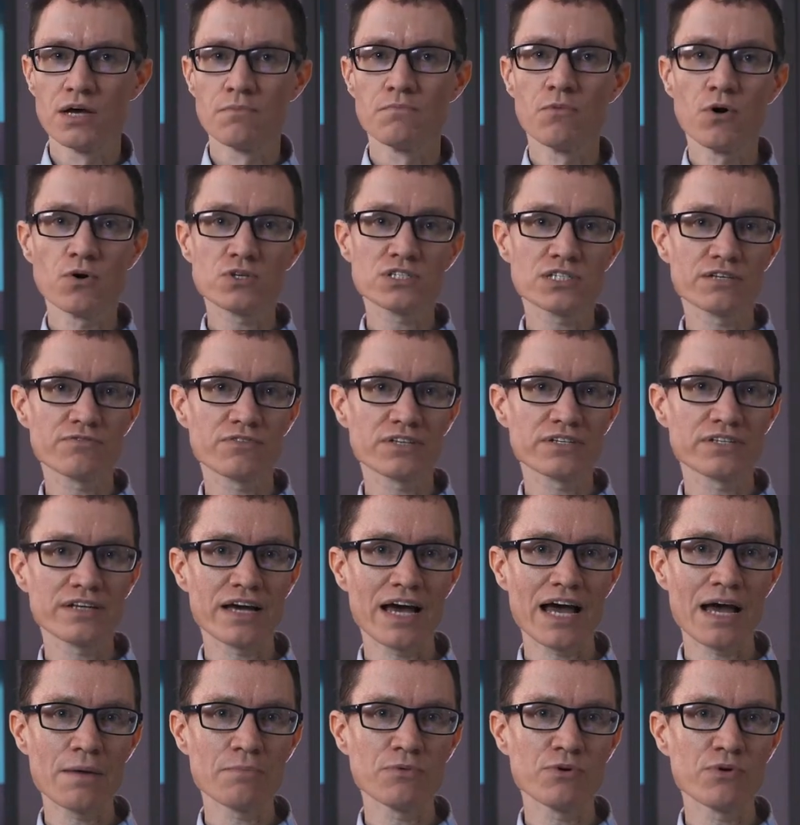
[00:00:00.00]
Most of the
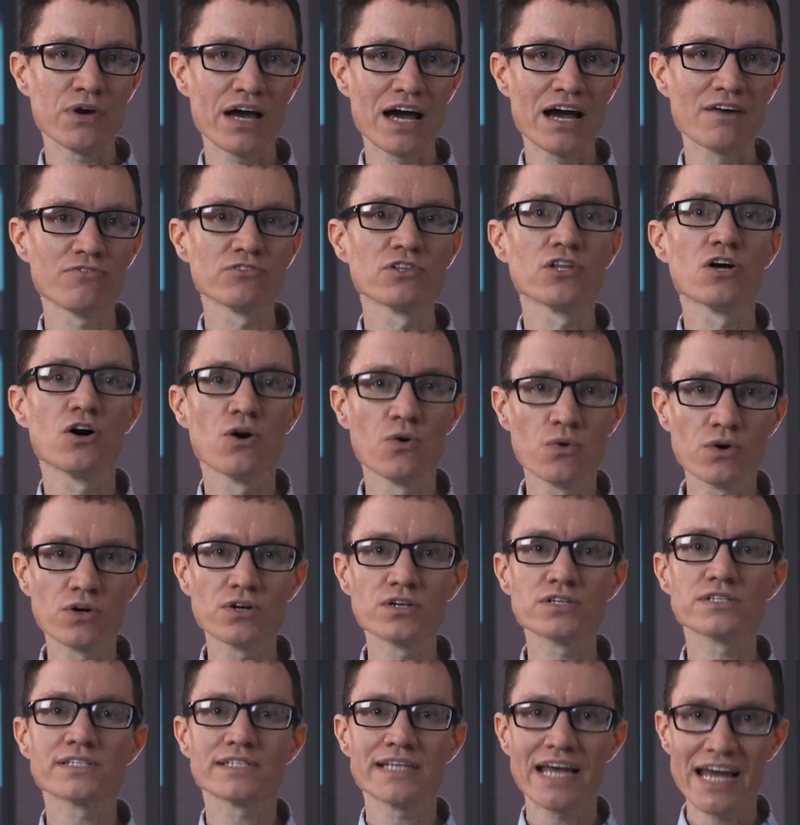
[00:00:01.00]
time, you have
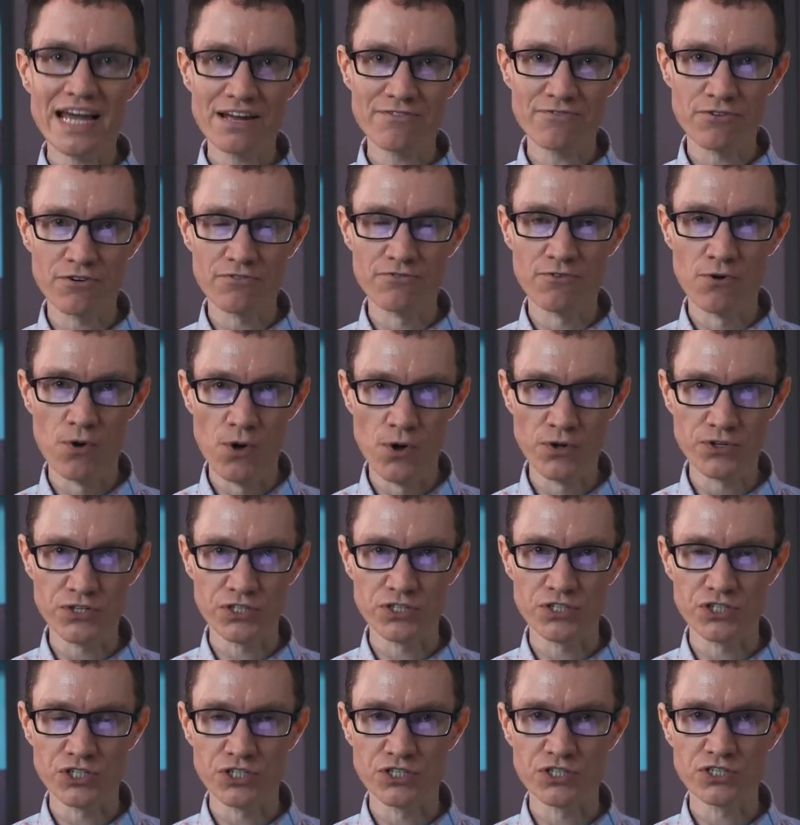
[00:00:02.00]
lower, safer
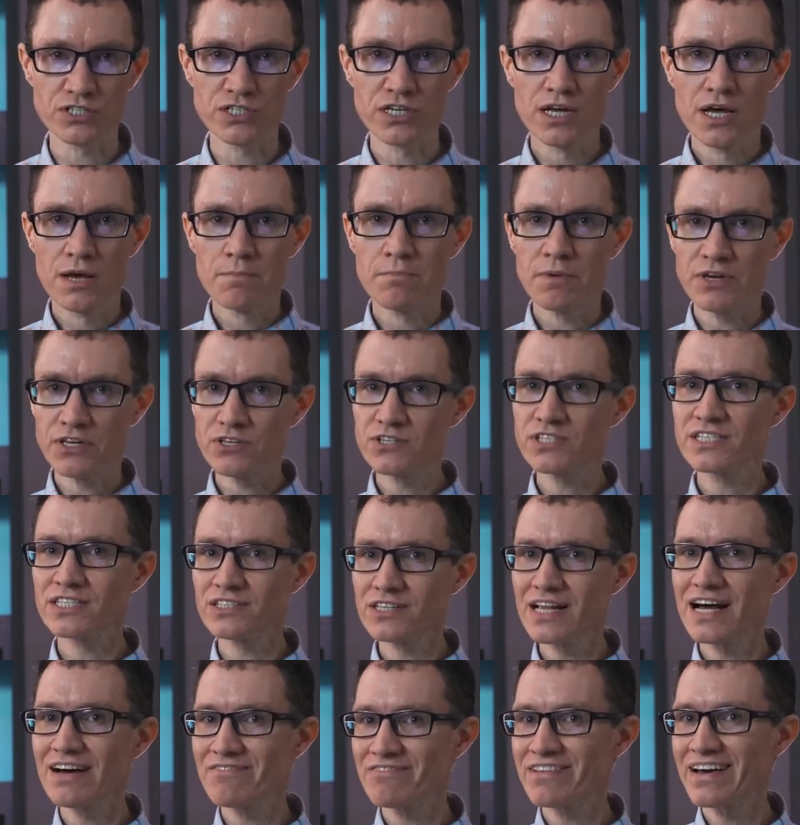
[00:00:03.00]
voltages, but you
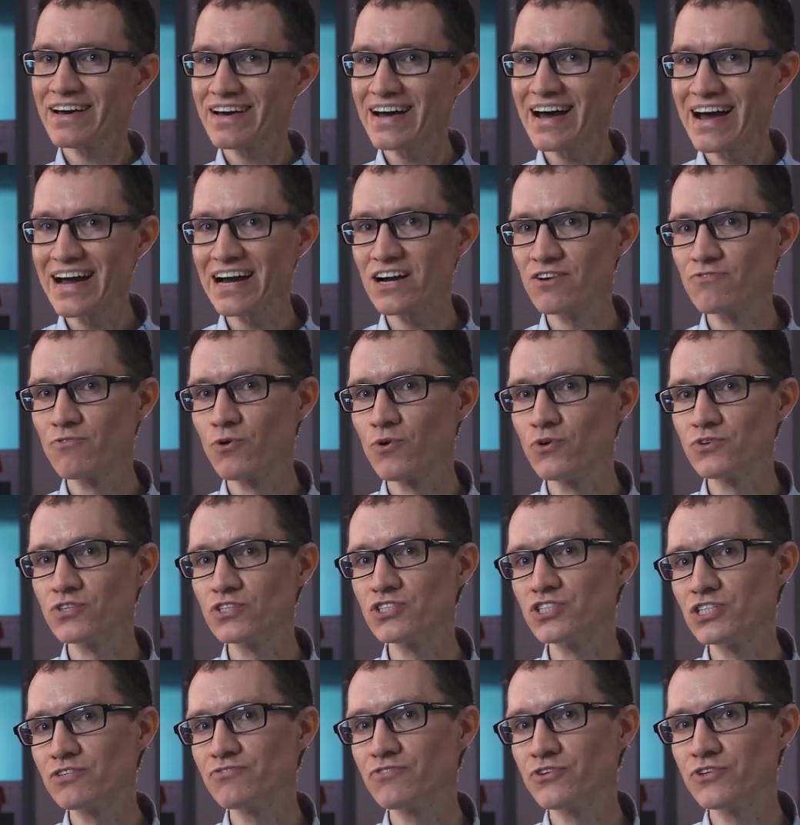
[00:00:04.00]
still have that higher
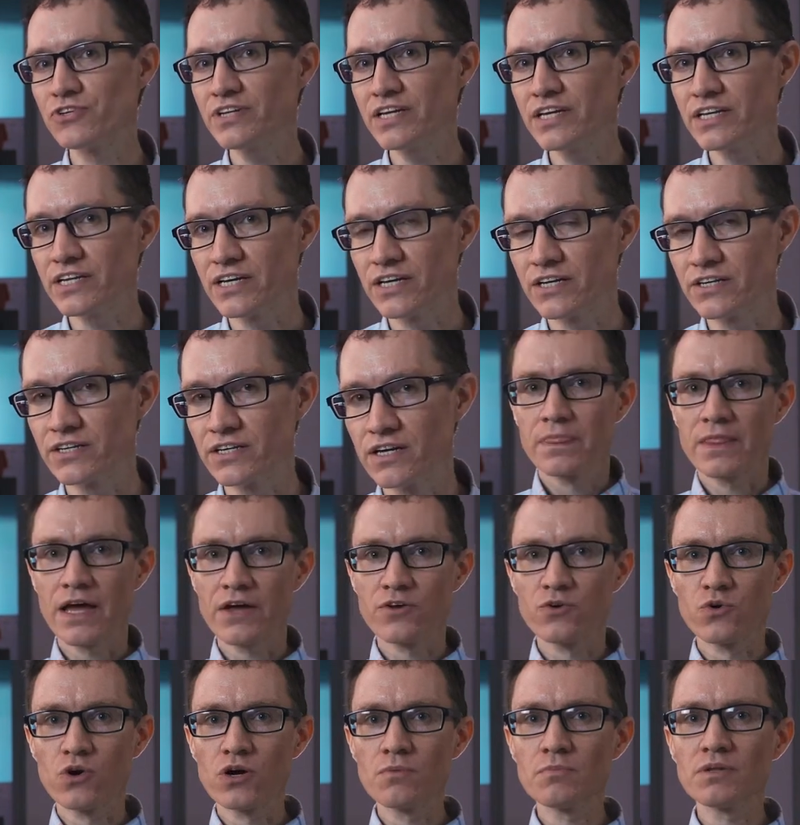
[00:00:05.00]
voltage if you need it. Now,
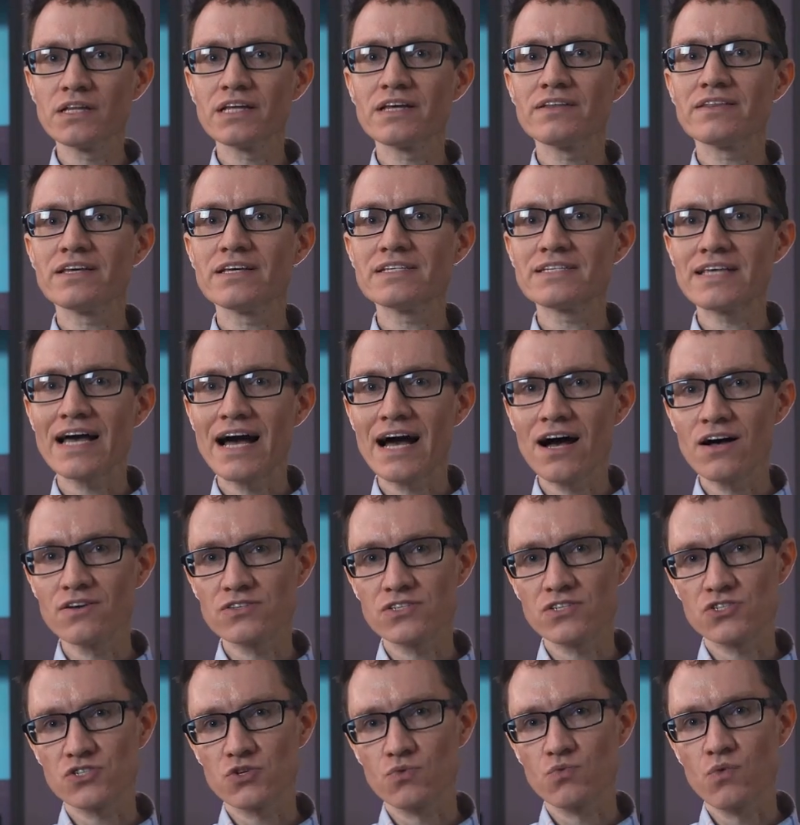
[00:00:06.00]
normally, these
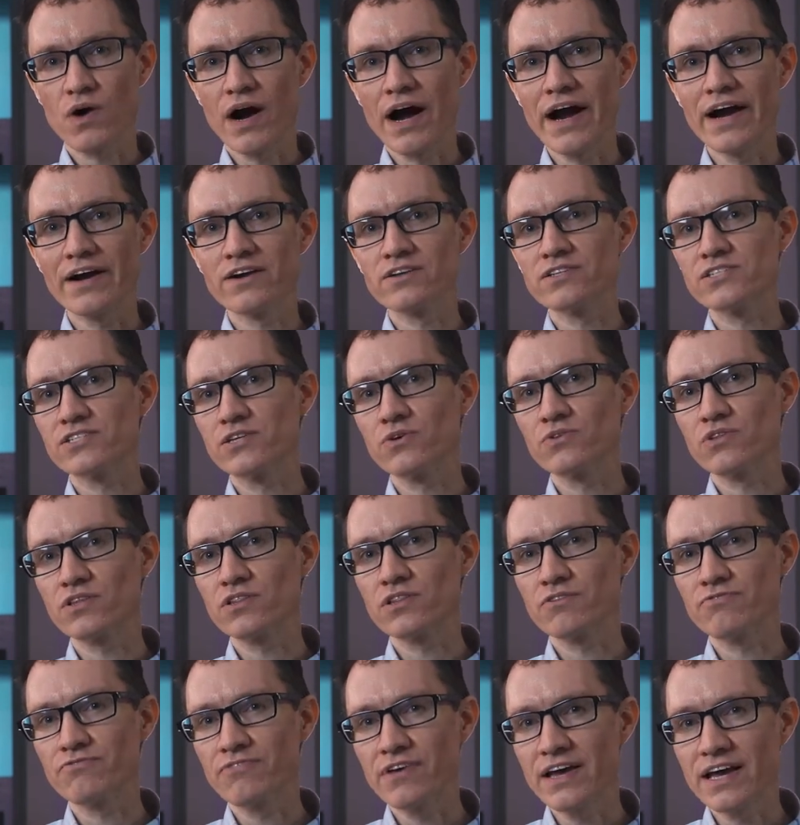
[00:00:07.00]
houses are wired so that
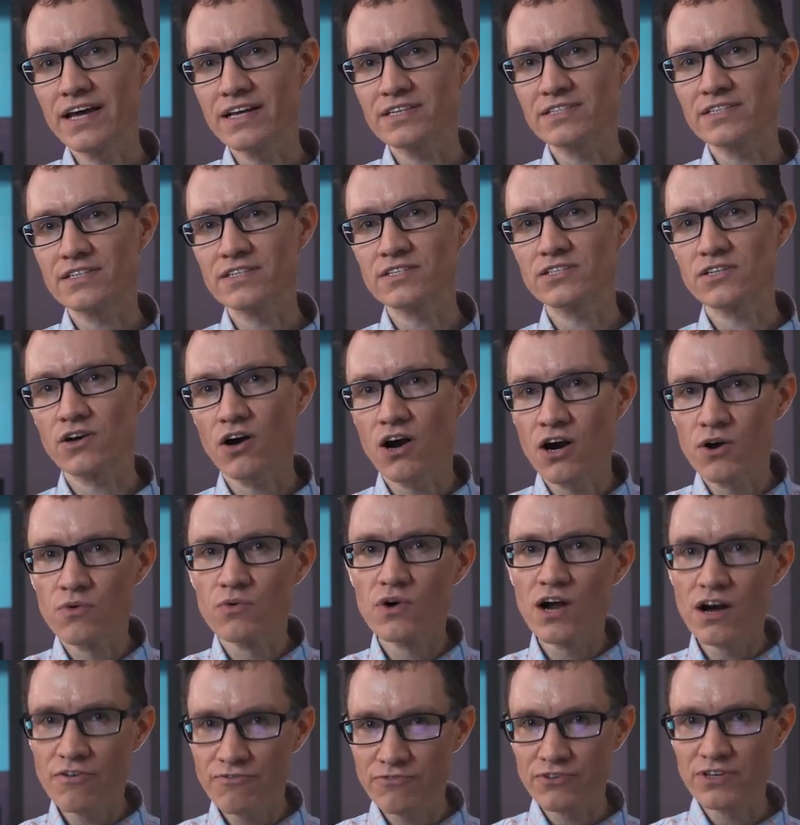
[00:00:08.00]
the phases are
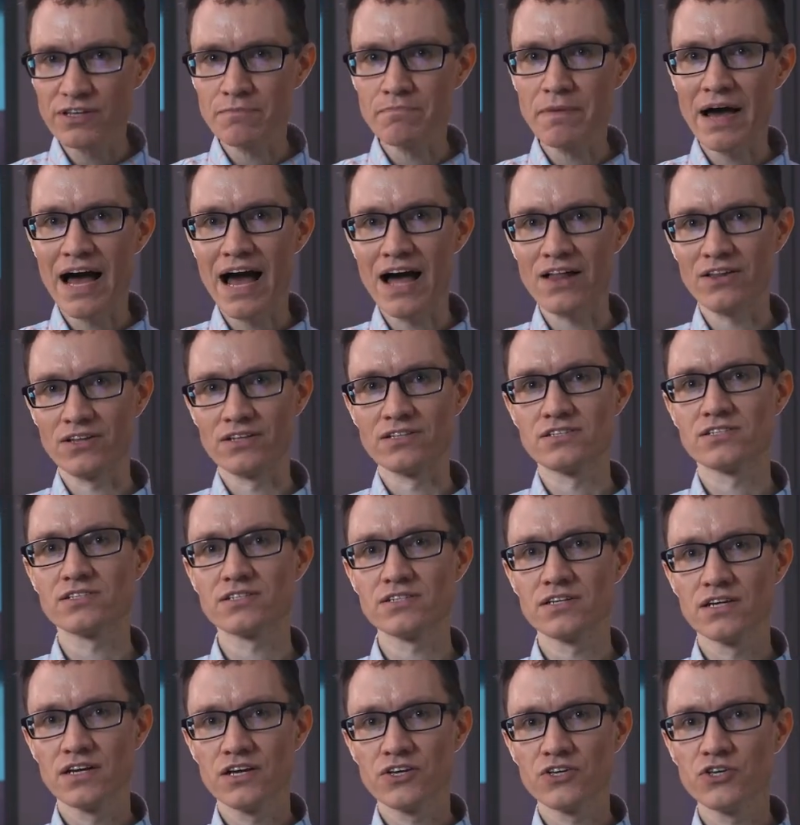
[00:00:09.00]
roughly balanced.